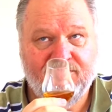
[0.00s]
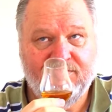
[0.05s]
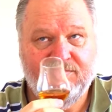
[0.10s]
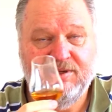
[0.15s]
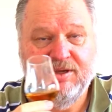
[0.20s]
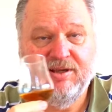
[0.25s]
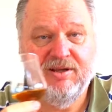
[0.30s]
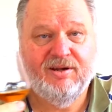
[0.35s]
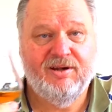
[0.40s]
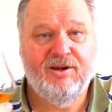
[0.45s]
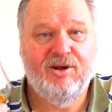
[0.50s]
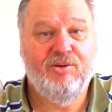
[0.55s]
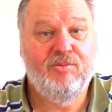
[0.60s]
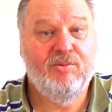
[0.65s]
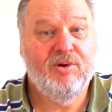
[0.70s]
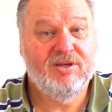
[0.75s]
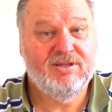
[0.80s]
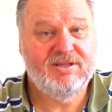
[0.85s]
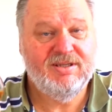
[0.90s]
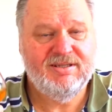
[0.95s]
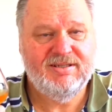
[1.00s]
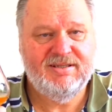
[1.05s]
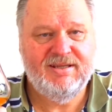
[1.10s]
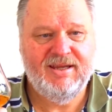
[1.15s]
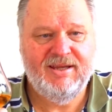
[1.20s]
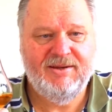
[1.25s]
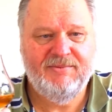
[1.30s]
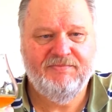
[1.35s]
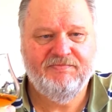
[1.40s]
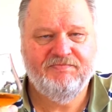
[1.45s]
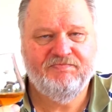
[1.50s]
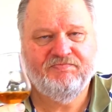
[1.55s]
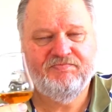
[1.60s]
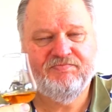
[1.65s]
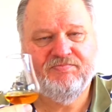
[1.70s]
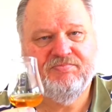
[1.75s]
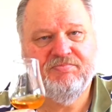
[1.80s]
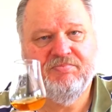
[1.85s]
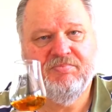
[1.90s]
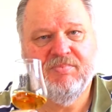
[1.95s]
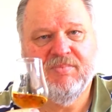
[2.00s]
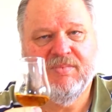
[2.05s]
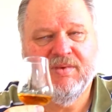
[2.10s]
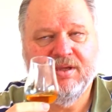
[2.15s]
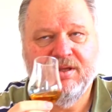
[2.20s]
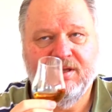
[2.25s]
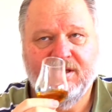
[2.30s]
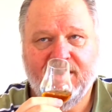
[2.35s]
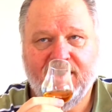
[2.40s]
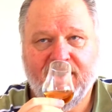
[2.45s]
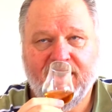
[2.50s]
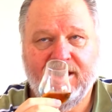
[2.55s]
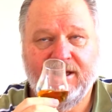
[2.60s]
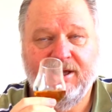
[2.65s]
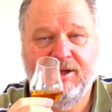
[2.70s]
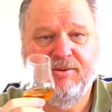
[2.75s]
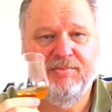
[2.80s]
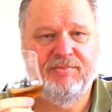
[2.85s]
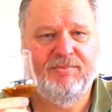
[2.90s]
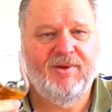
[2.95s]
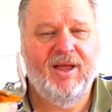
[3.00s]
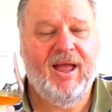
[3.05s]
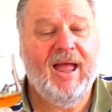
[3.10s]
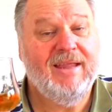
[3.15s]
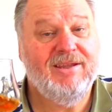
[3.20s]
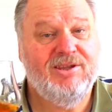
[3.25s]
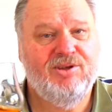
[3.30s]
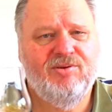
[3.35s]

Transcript: The aromas is there. I